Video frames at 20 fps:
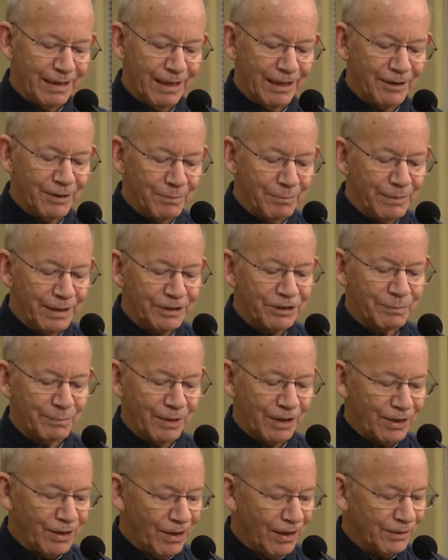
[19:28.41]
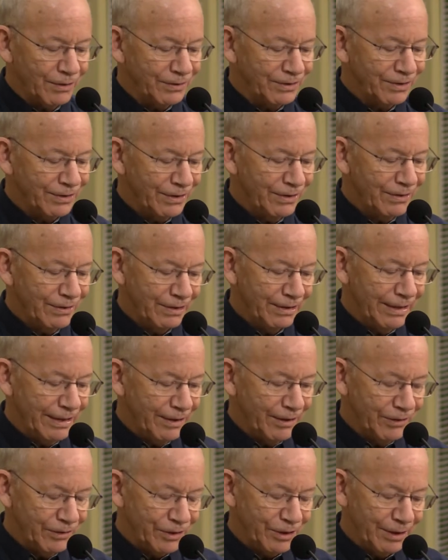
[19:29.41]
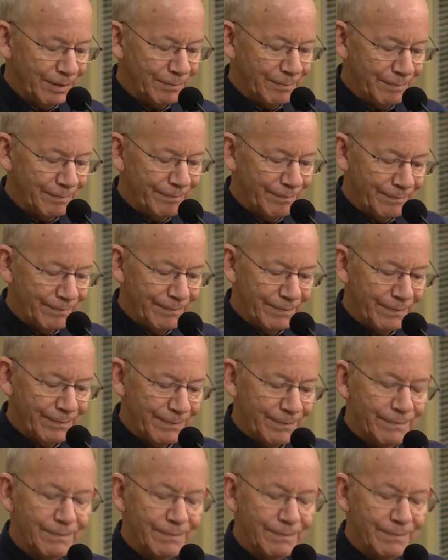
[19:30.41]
under Mitch McConnell's leadership. Yeah.